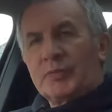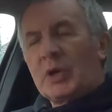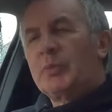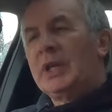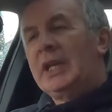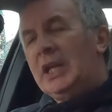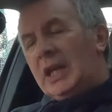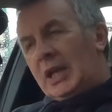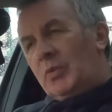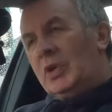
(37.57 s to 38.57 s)
properly,
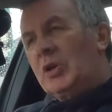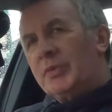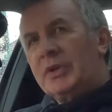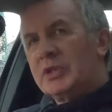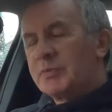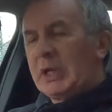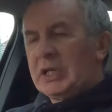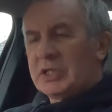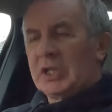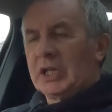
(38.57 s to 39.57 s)
it will come through the
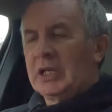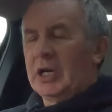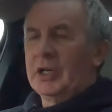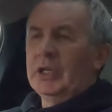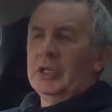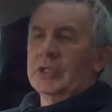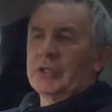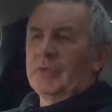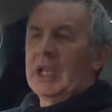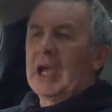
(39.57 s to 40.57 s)
speakers in the car.
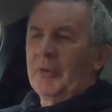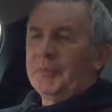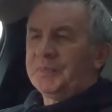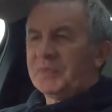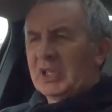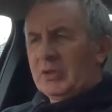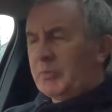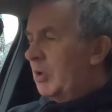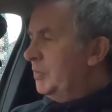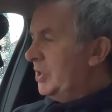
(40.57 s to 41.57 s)
So now, at the
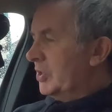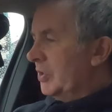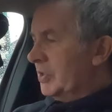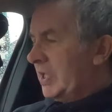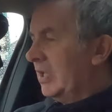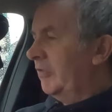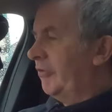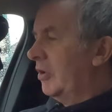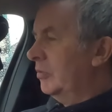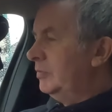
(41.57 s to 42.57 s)
moment it's on
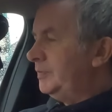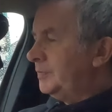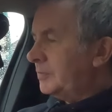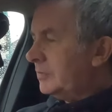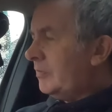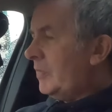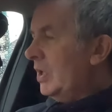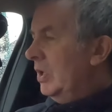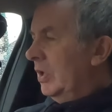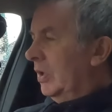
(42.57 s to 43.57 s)
telephone,
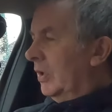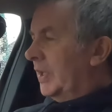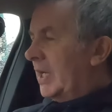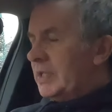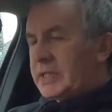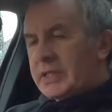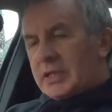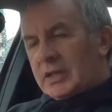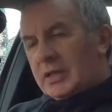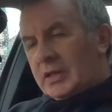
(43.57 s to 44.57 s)
that's
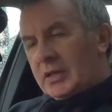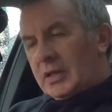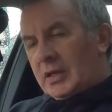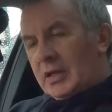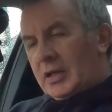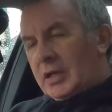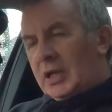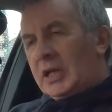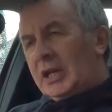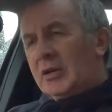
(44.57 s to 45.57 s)

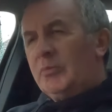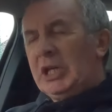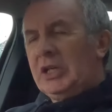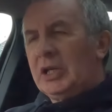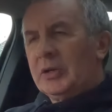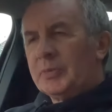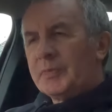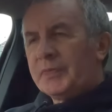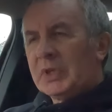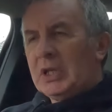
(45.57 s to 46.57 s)
click on media,
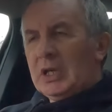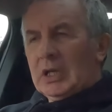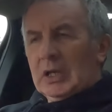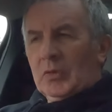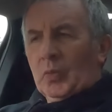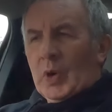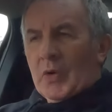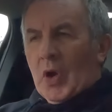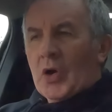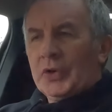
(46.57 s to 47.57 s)

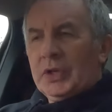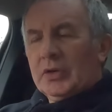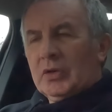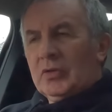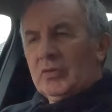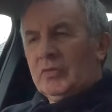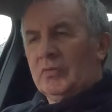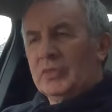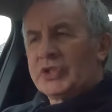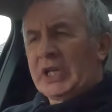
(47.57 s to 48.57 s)
we're on
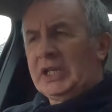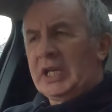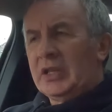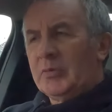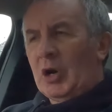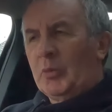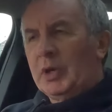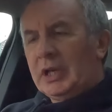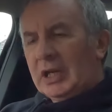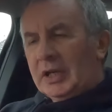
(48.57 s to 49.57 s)
CD at the
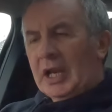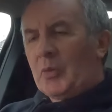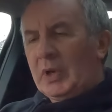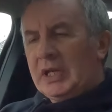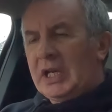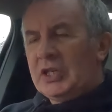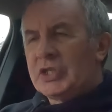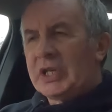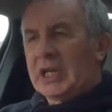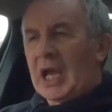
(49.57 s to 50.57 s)
moment. Now we need
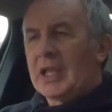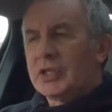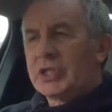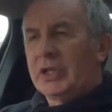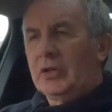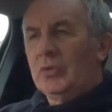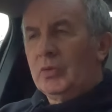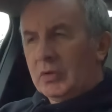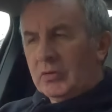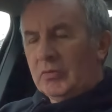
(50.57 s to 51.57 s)
to get to
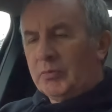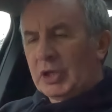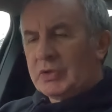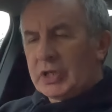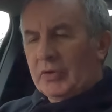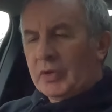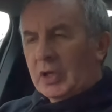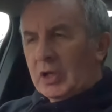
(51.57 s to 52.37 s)
Bluetooth.